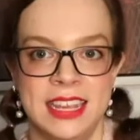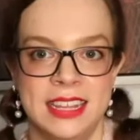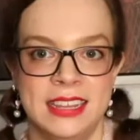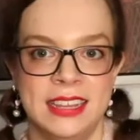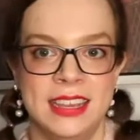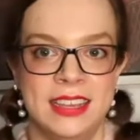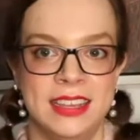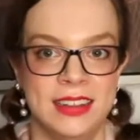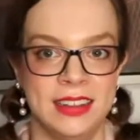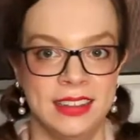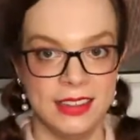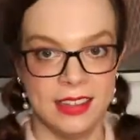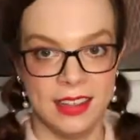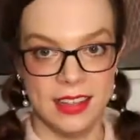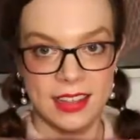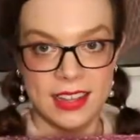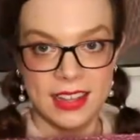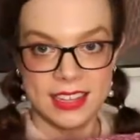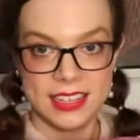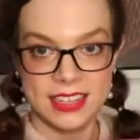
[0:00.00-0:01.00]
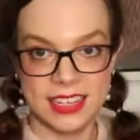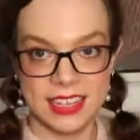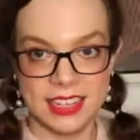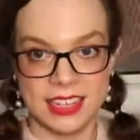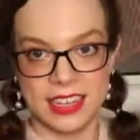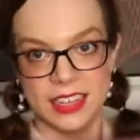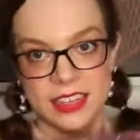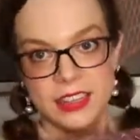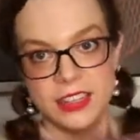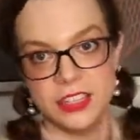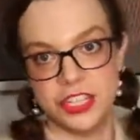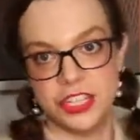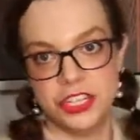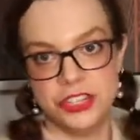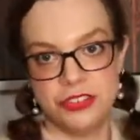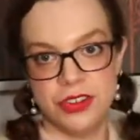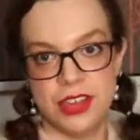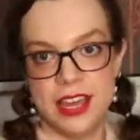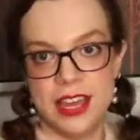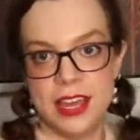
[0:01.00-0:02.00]
I like it a lot. I like the
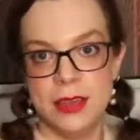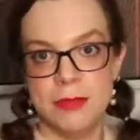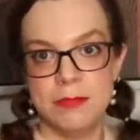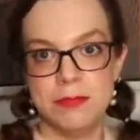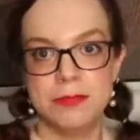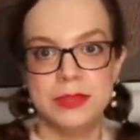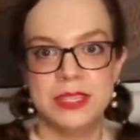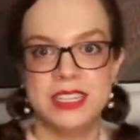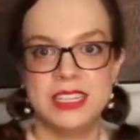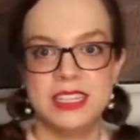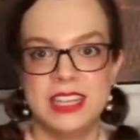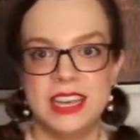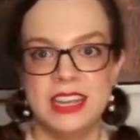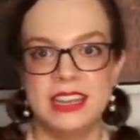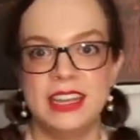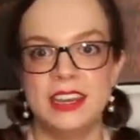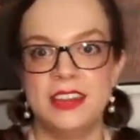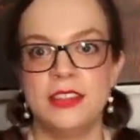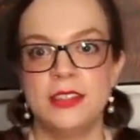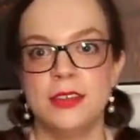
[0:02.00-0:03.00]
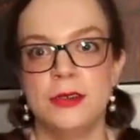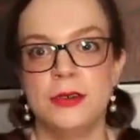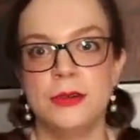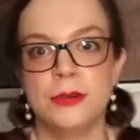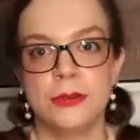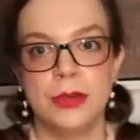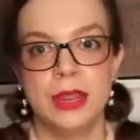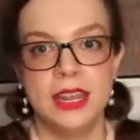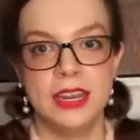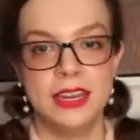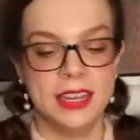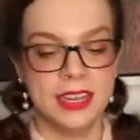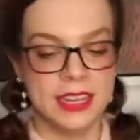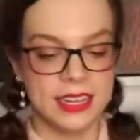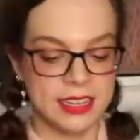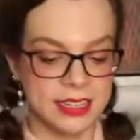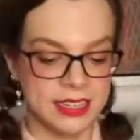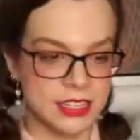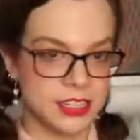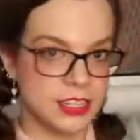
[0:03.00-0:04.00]
stripes, I like the
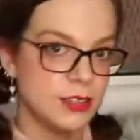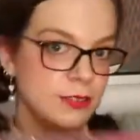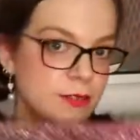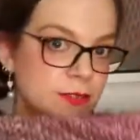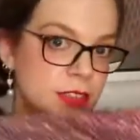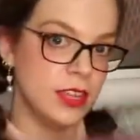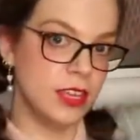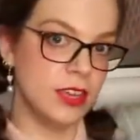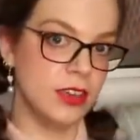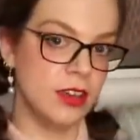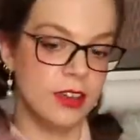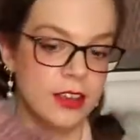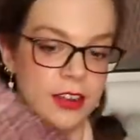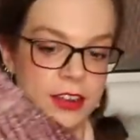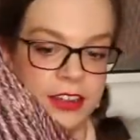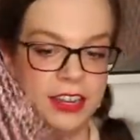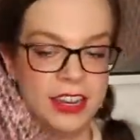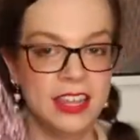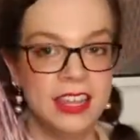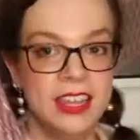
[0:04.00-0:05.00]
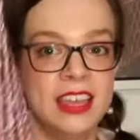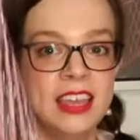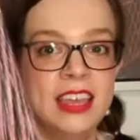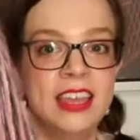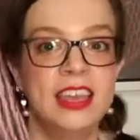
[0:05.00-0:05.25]
gradient of the yarn,